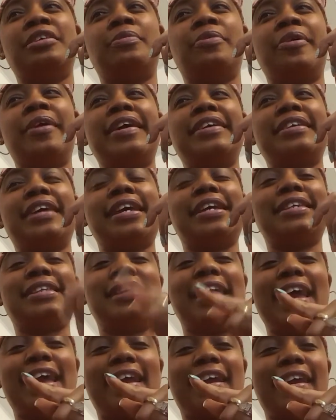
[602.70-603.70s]
to the boy and says,
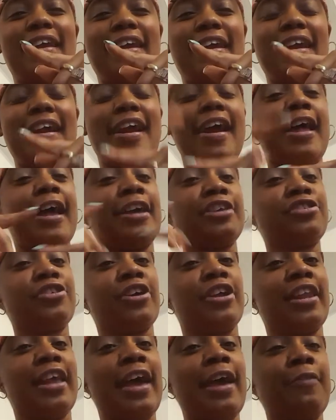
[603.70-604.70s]
"Snake." I
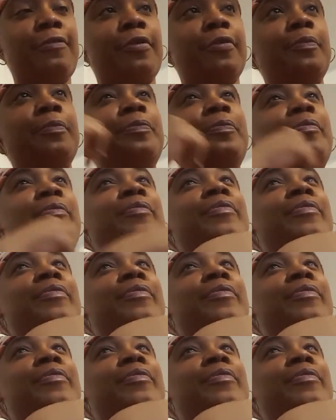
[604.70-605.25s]
start laughing,